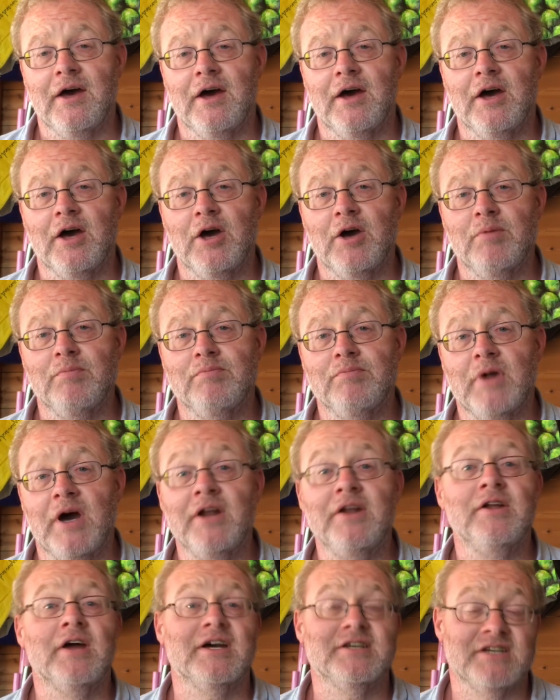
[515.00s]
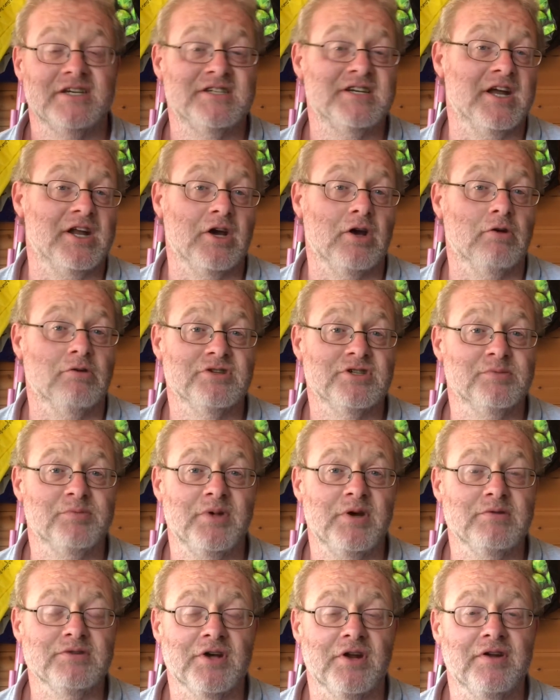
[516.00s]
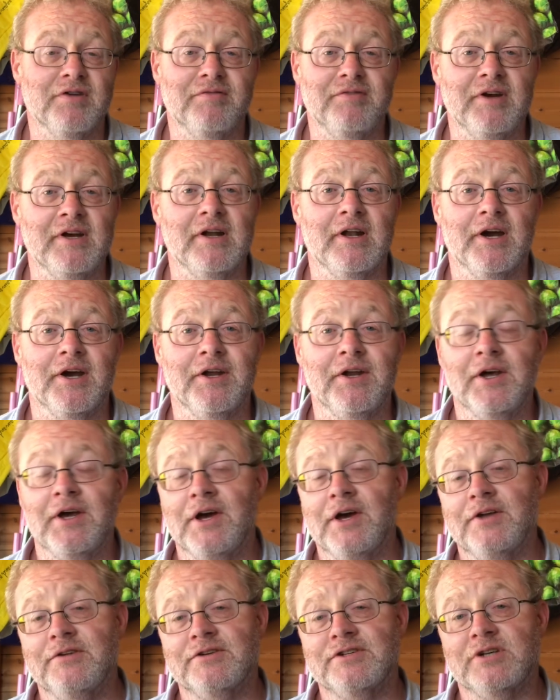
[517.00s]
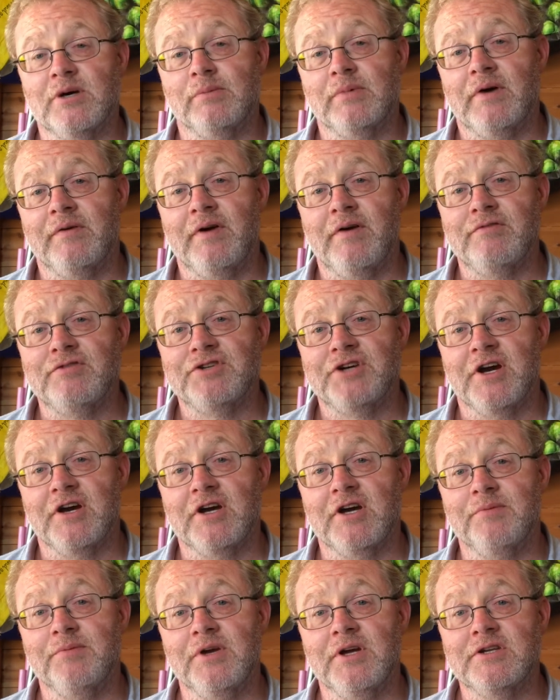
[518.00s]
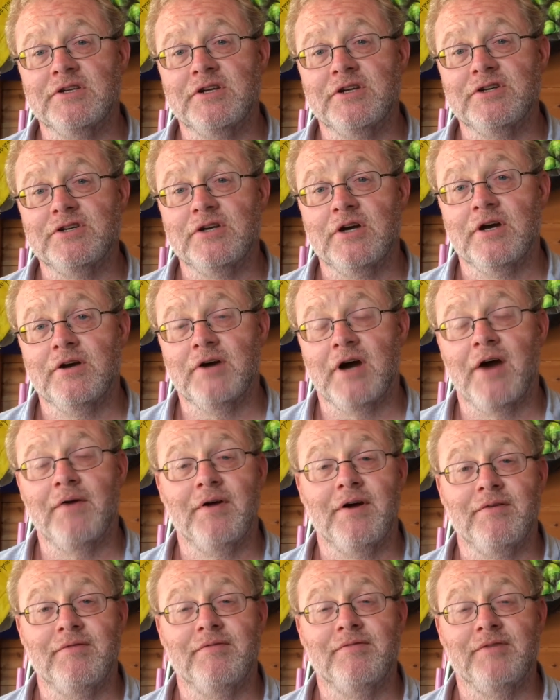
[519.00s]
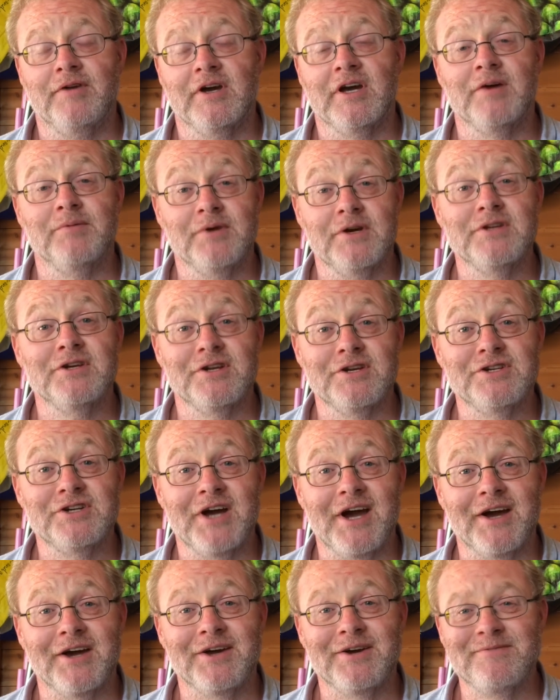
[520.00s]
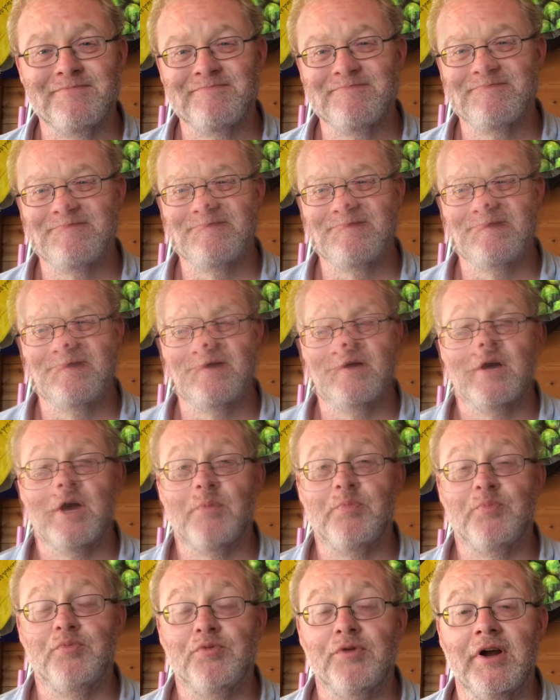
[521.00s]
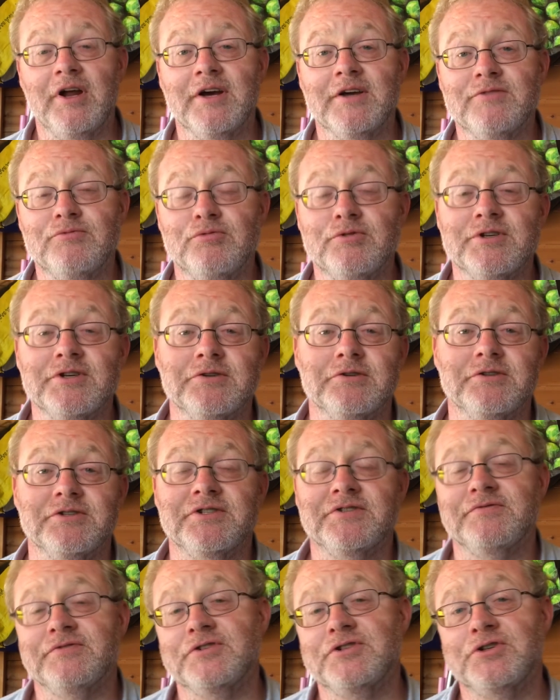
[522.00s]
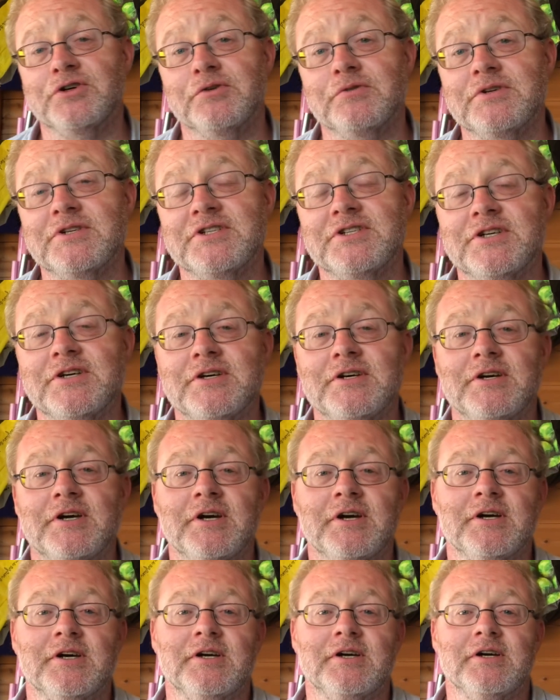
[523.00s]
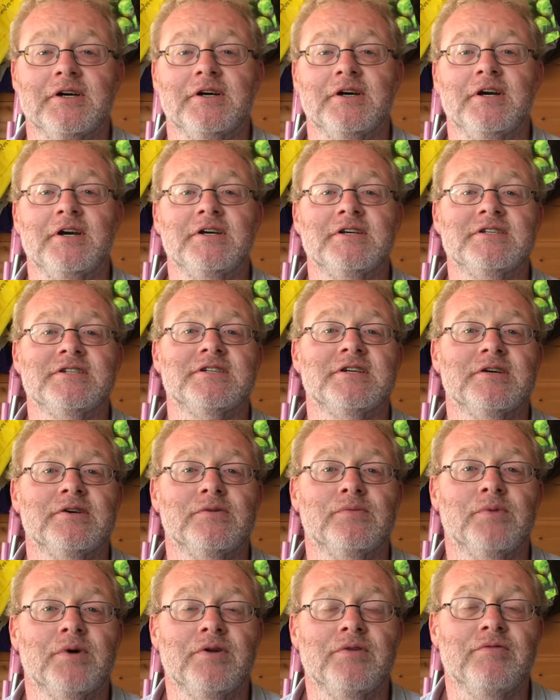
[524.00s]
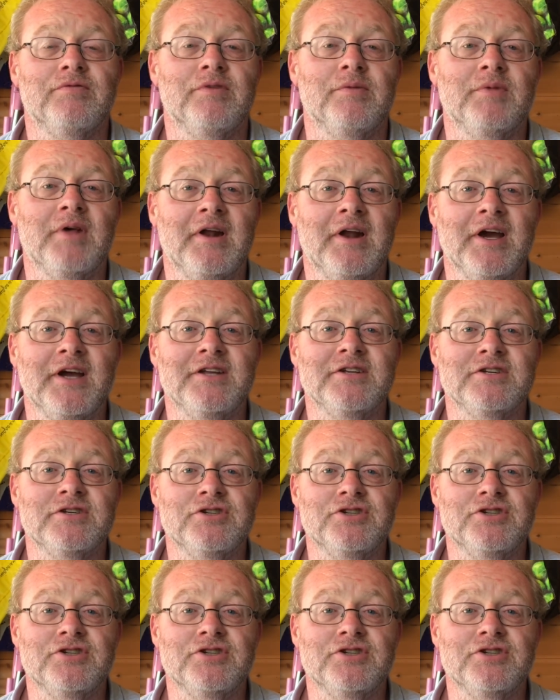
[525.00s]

And as I said, it can also be used on the feed line to stop RF shack coming into the coming into the shack. A brilliant resource for chokes is one from the late